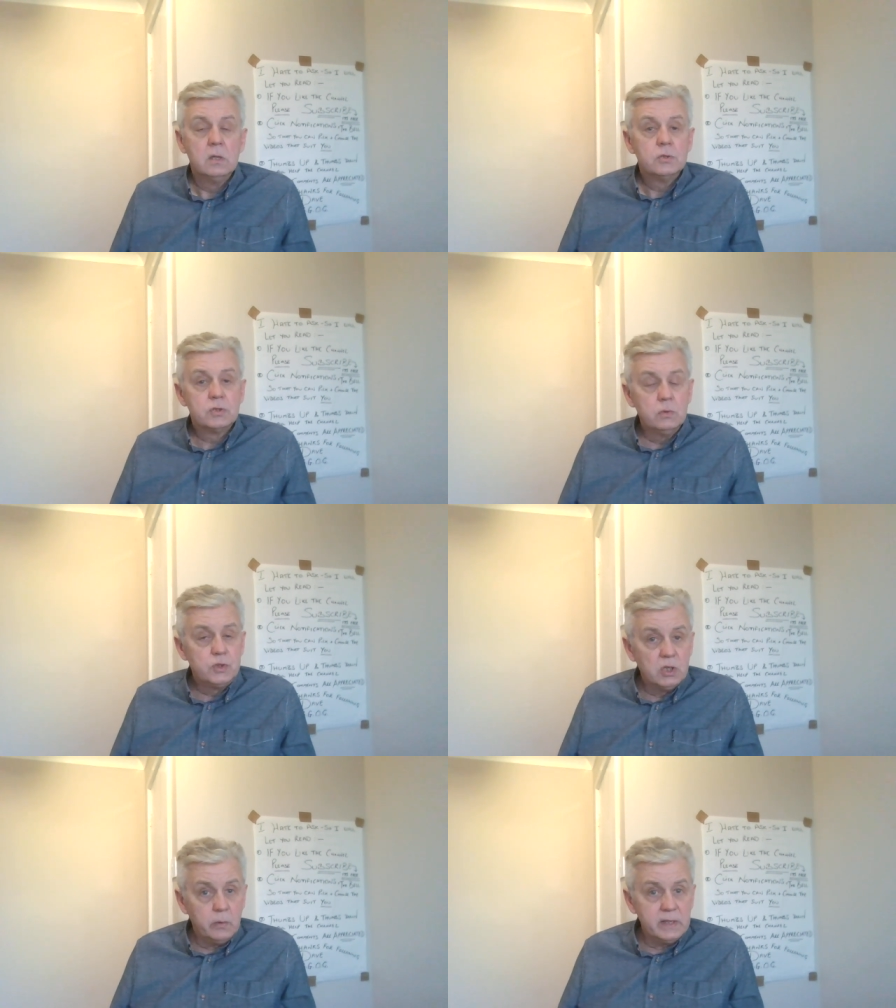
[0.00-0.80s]
too
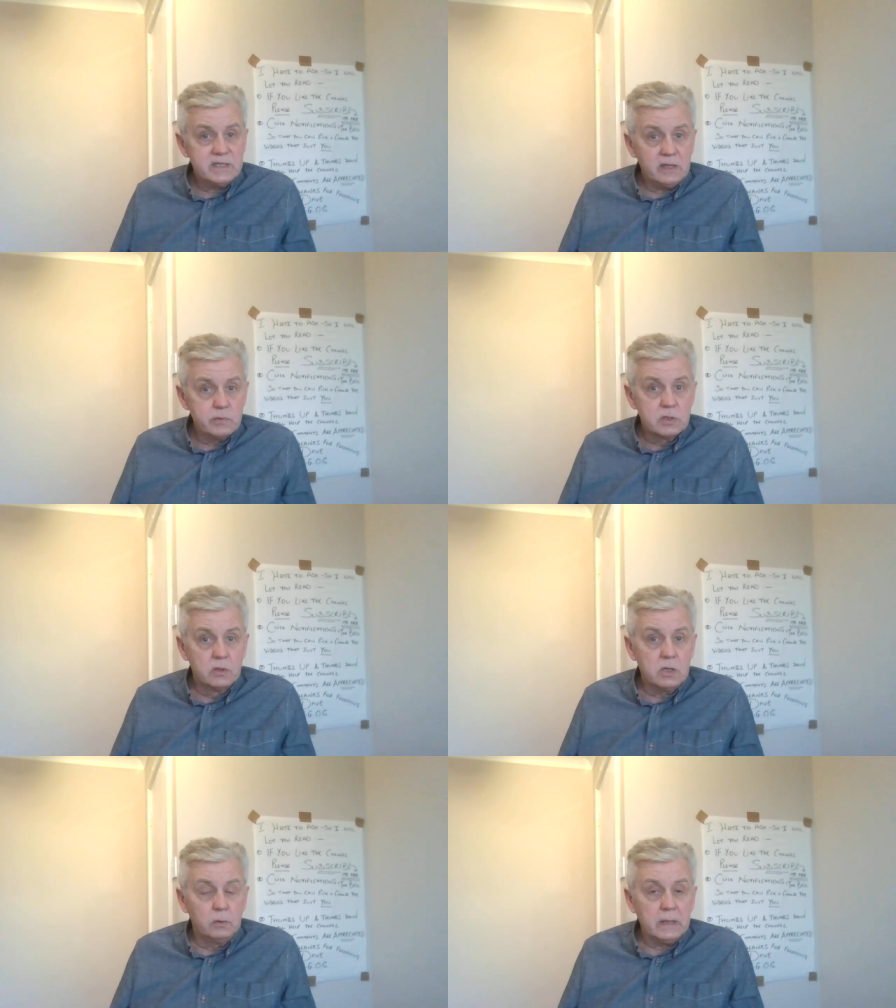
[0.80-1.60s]
sure when he said it was going
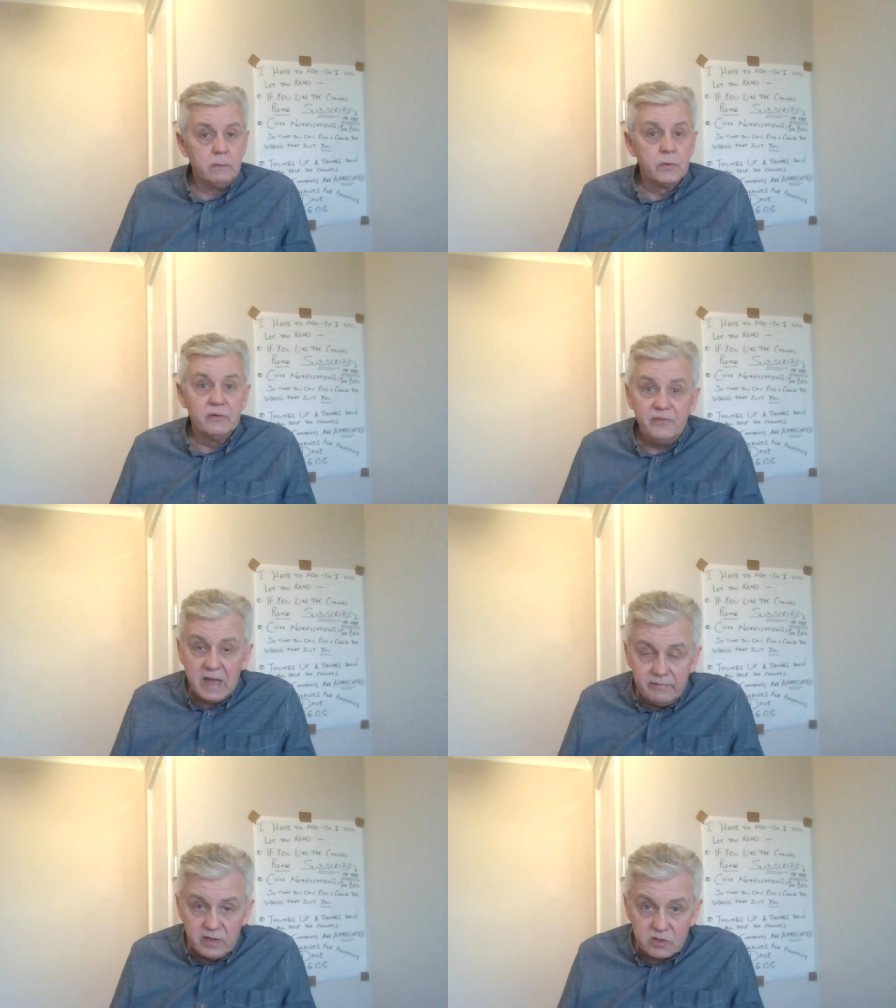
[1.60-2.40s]
to go down the
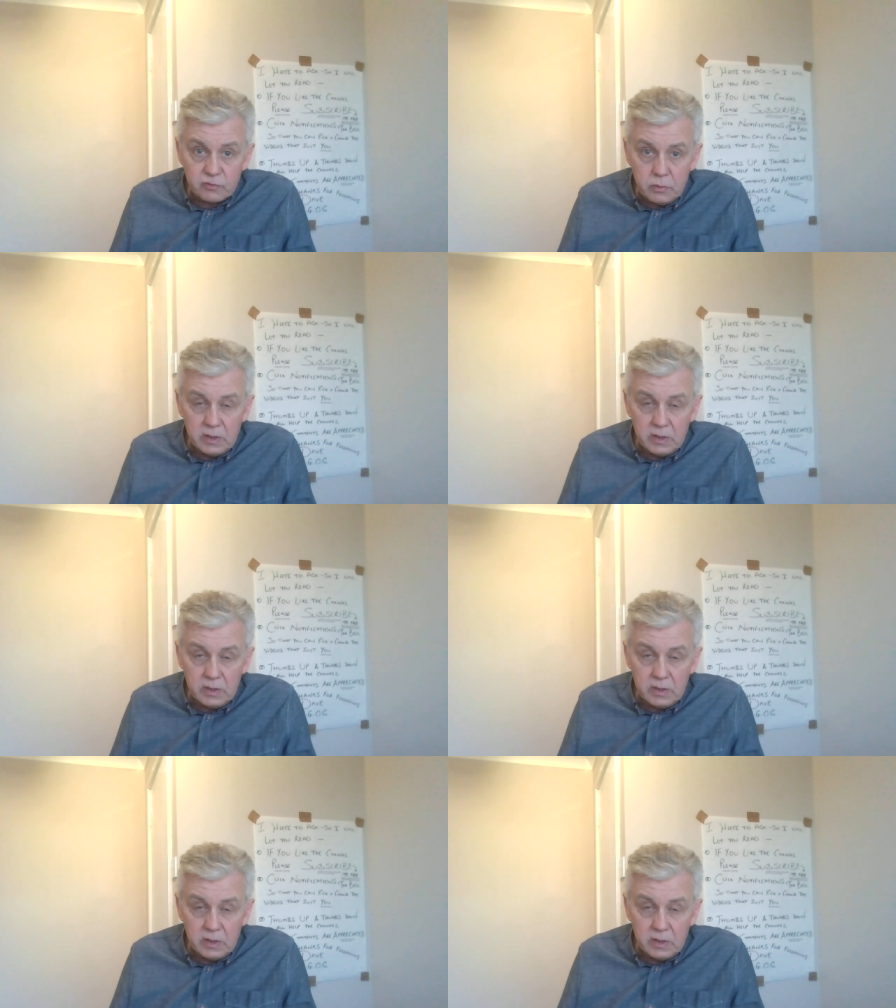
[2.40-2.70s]
favourites route.